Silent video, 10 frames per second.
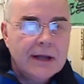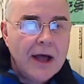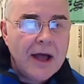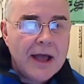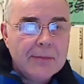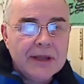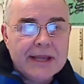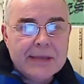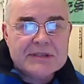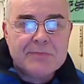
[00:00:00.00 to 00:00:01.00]
Hi, my
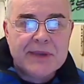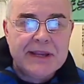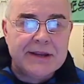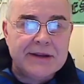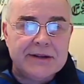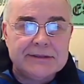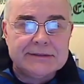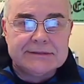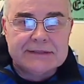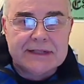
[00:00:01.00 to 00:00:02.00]
name is Peter.
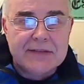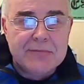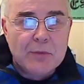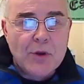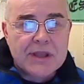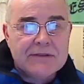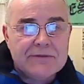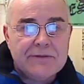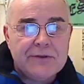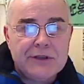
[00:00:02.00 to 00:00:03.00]
I've been working
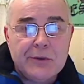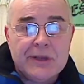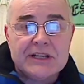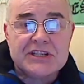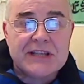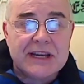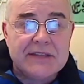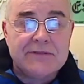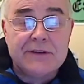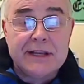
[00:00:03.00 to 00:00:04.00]
for New English Study
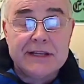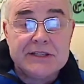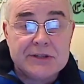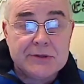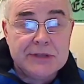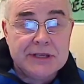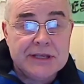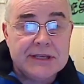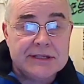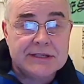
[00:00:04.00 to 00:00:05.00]
for nearly two
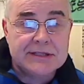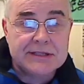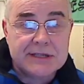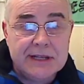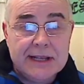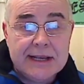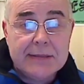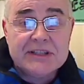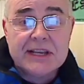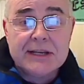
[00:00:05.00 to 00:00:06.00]
years. Let
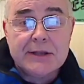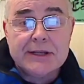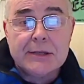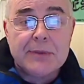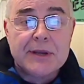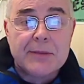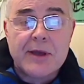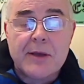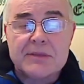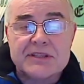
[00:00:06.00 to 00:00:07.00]
me tell you a little bit
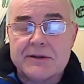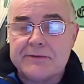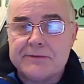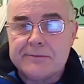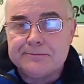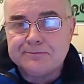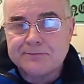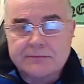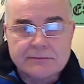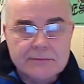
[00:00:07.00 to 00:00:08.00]
about myself.
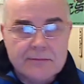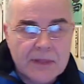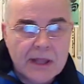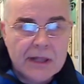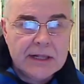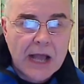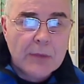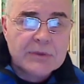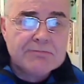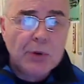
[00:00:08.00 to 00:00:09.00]
I
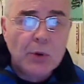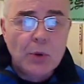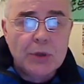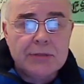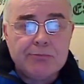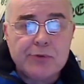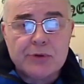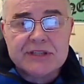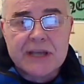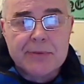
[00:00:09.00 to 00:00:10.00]
was born and
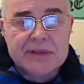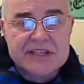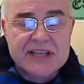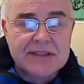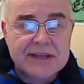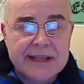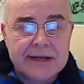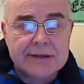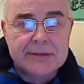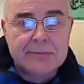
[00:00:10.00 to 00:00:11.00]
brought up in southern
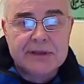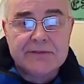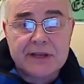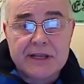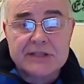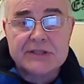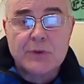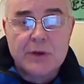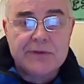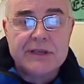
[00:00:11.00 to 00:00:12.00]
England, but for the last
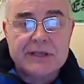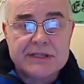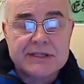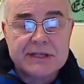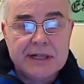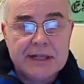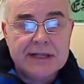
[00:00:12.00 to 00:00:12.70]
12 years,